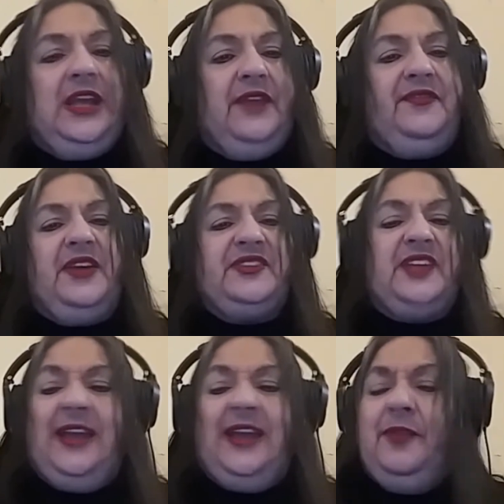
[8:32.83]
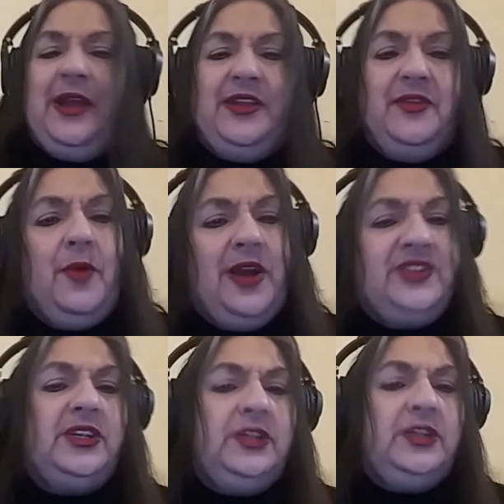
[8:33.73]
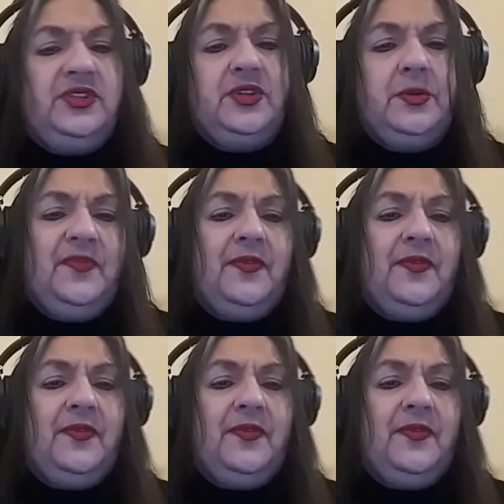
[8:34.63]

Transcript: If there's any way you're watching YouTube